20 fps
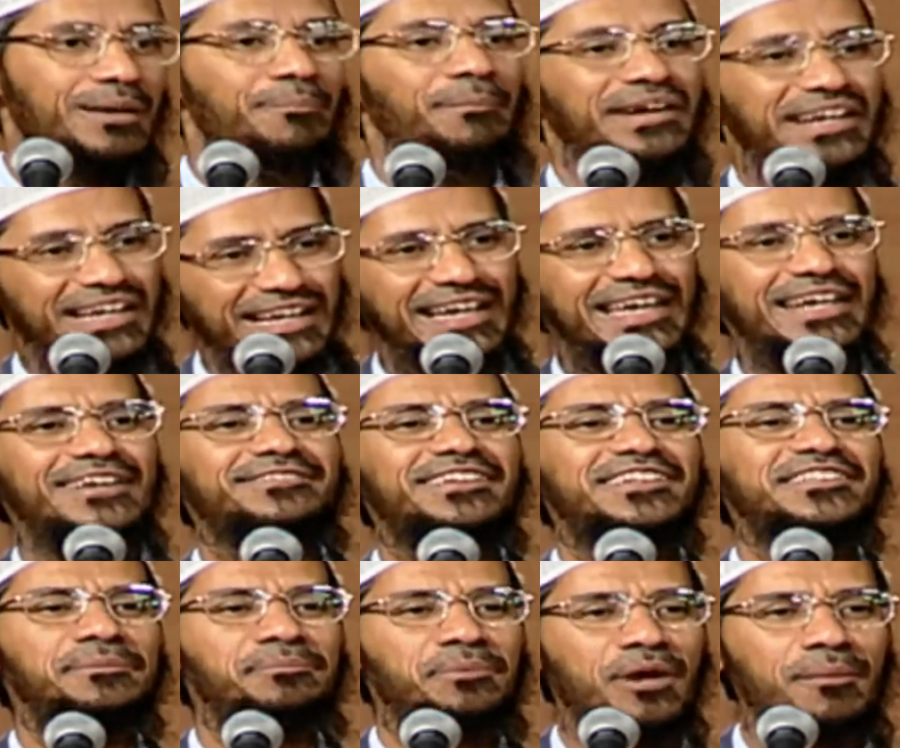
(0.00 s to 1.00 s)
But again, if
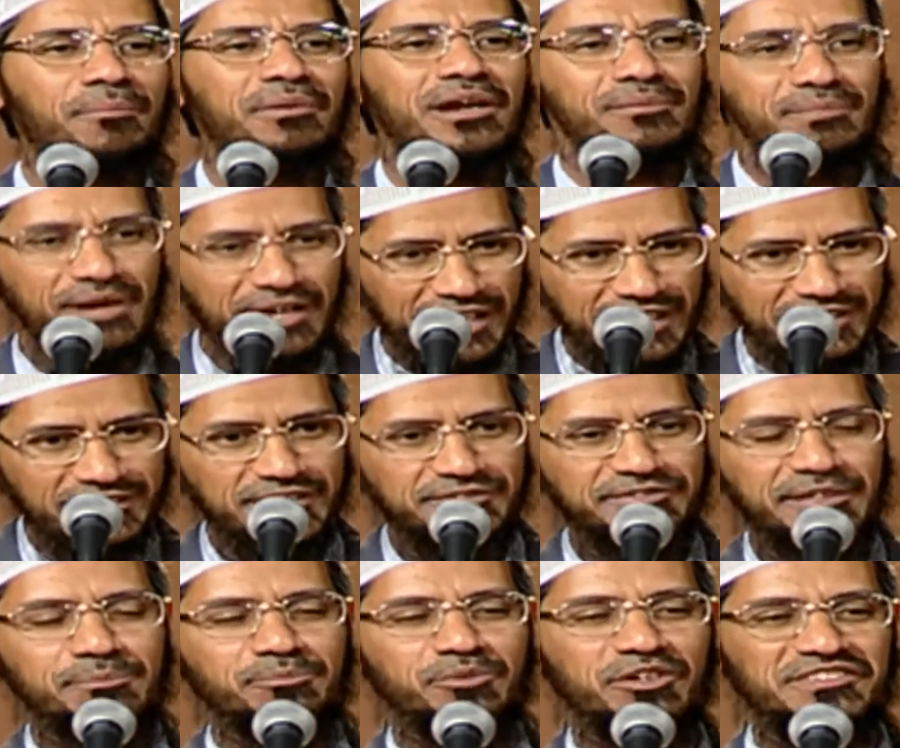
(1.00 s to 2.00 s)
there's a problem, again the
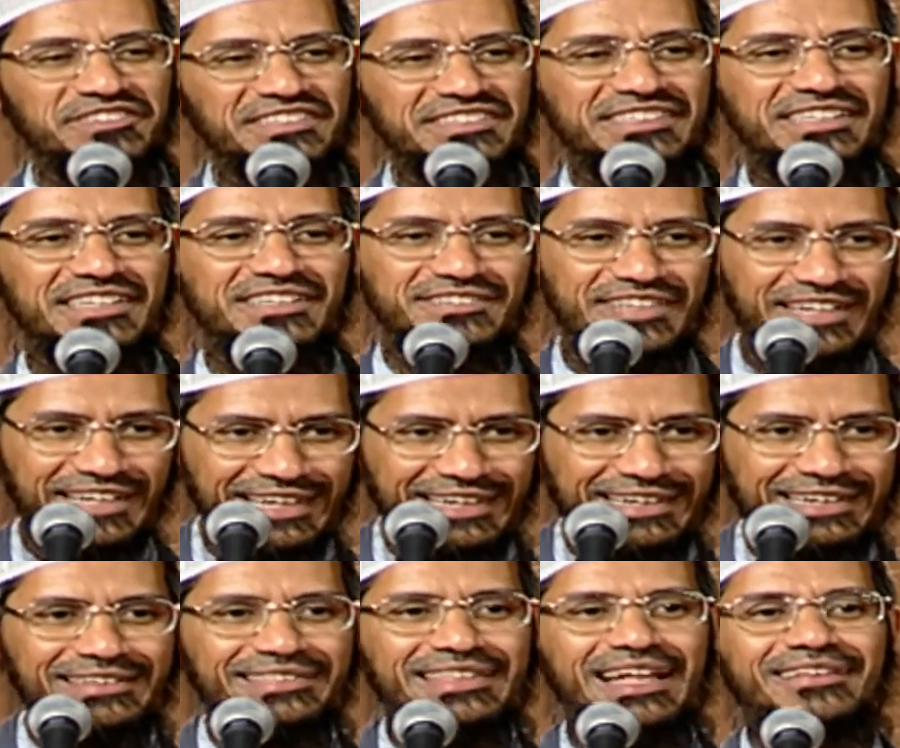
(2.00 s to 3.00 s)
same procedures, again
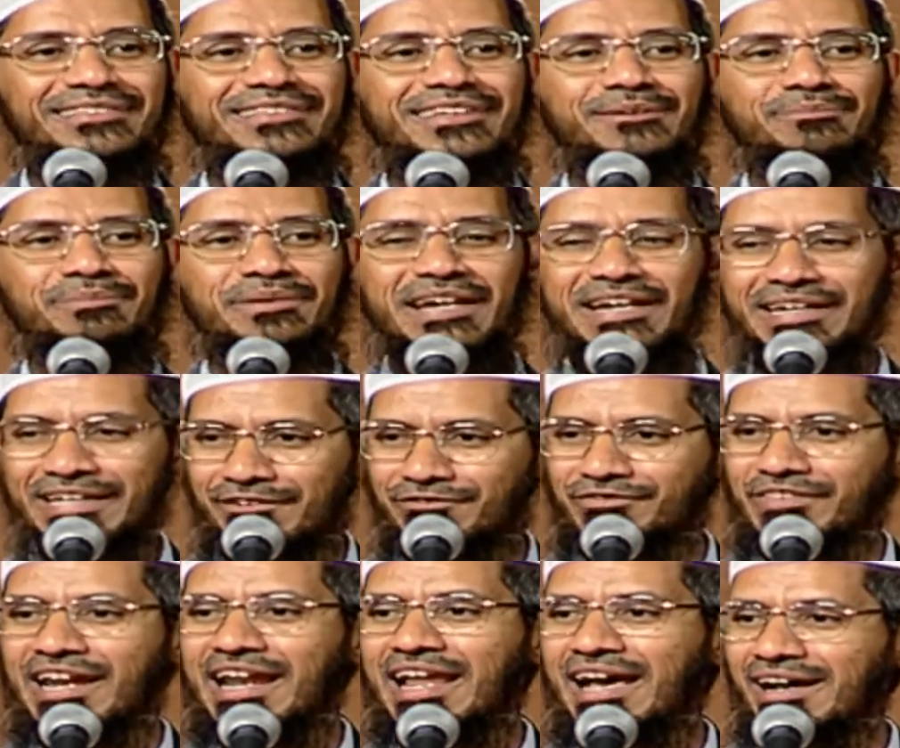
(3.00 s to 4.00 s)
idda, 3 period, give
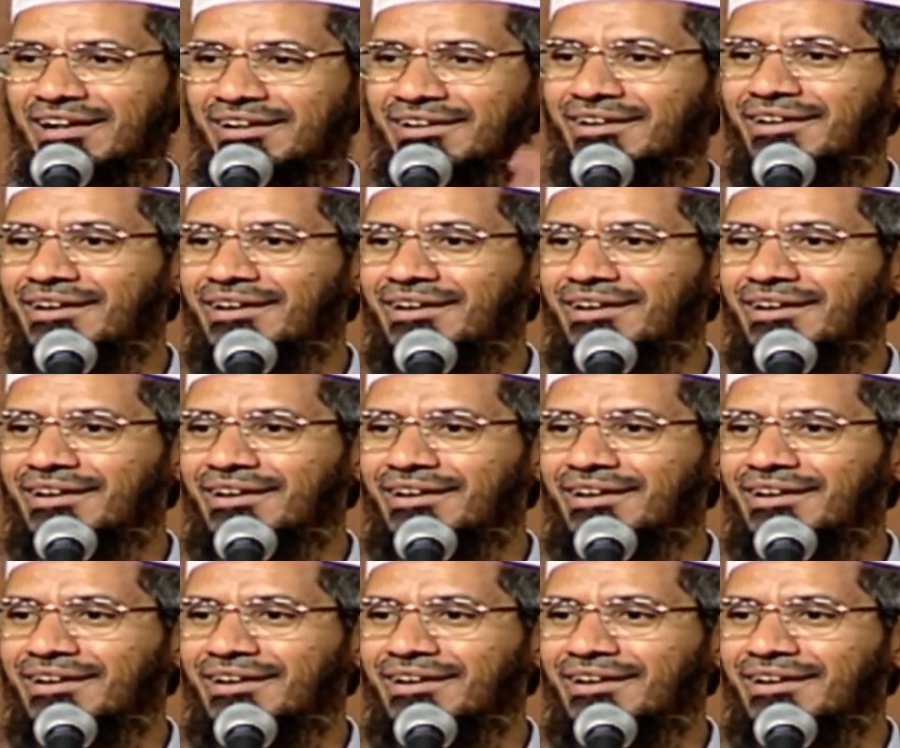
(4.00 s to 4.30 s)
talaq,